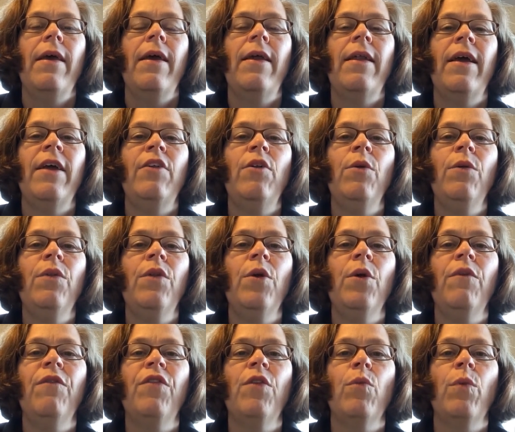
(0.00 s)
And I don't
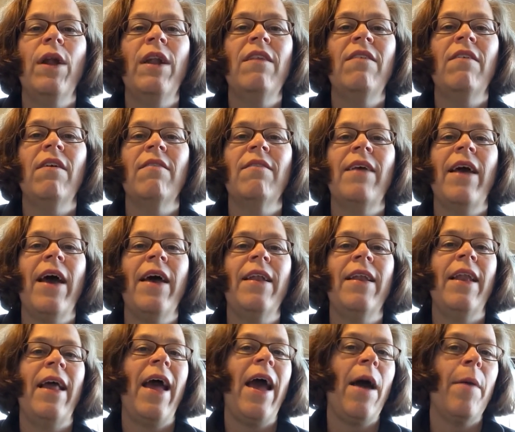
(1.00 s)
know if the Renaissance
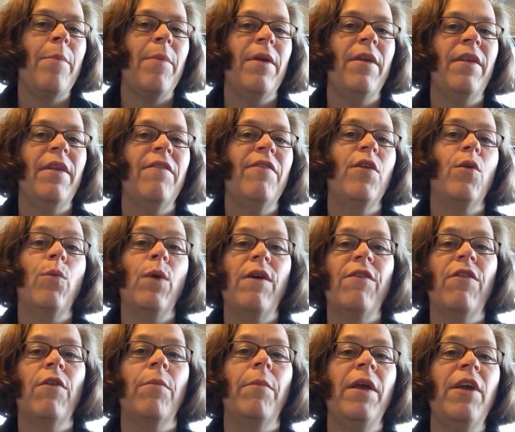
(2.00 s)
hadn't happened, if the
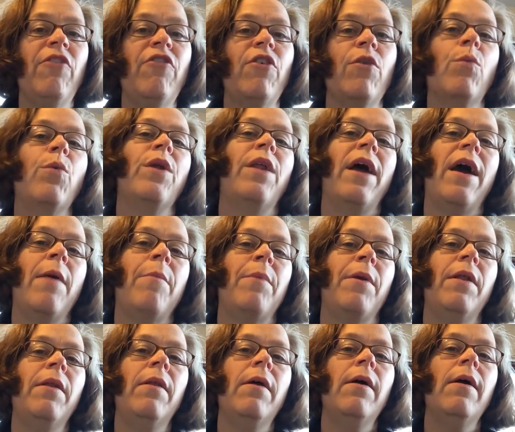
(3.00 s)
Reformation would
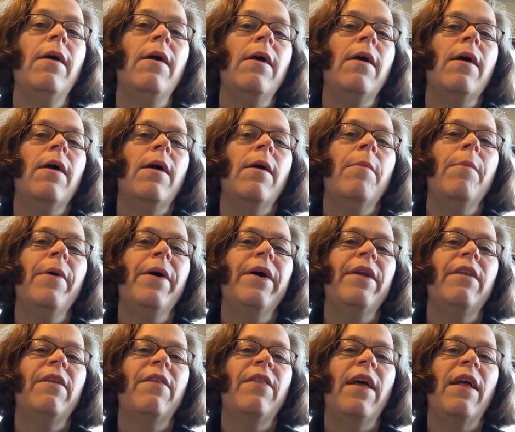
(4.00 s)
happen,
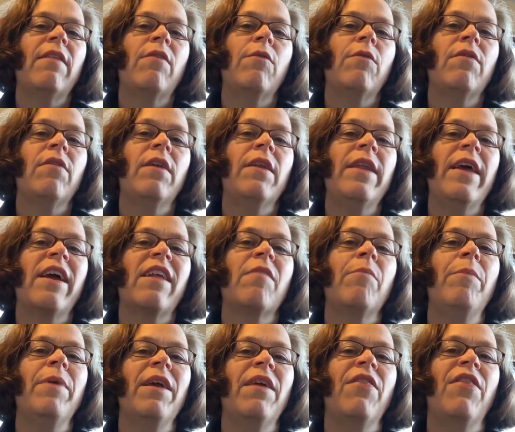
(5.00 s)
but that's the
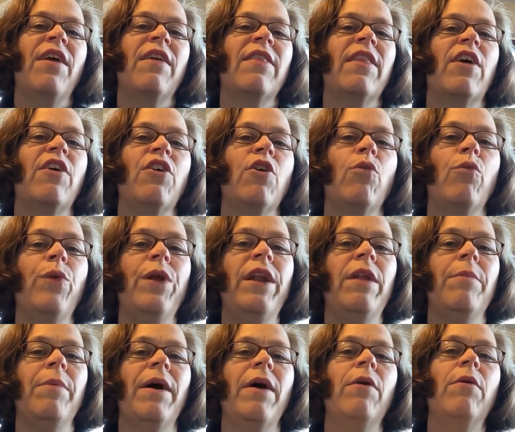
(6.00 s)
next big thing that you'll
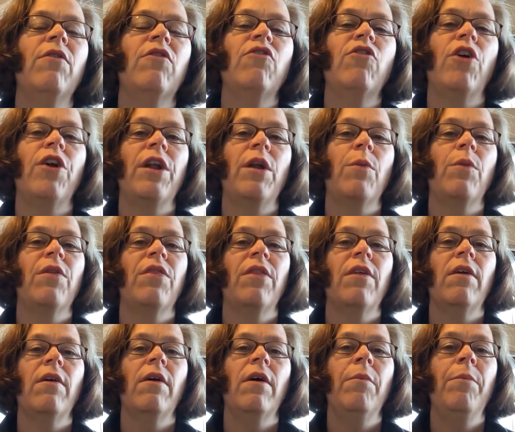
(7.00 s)
read about, starting with
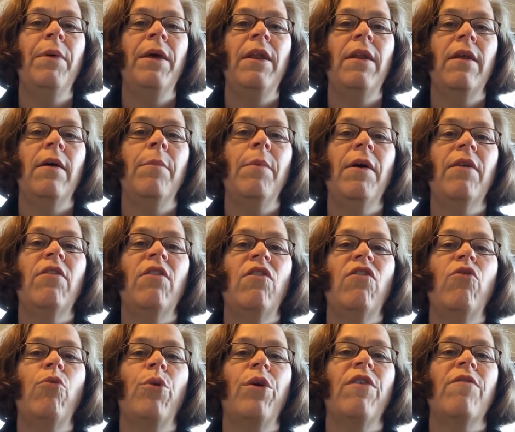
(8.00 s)
a bit about the
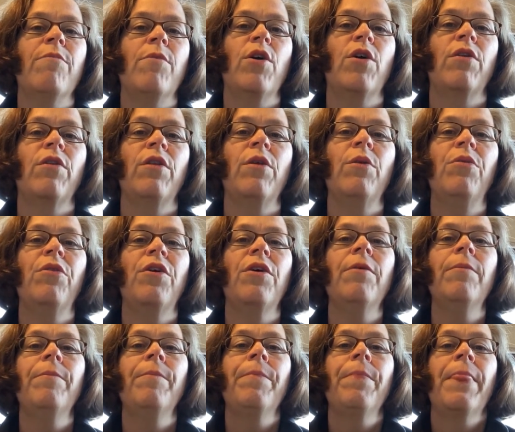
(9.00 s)
story of Martin
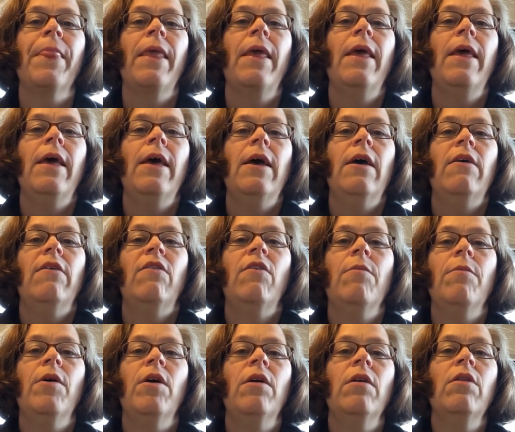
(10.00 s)
Luther. So
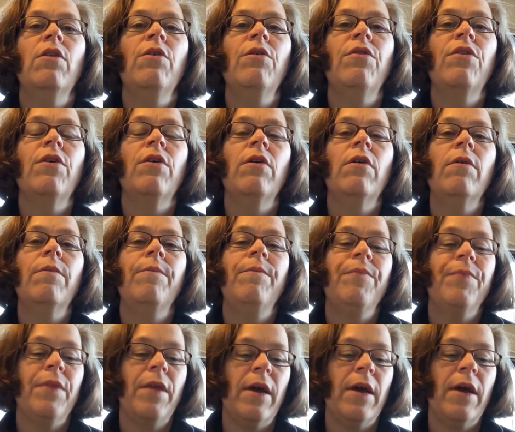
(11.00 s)
Martin Luther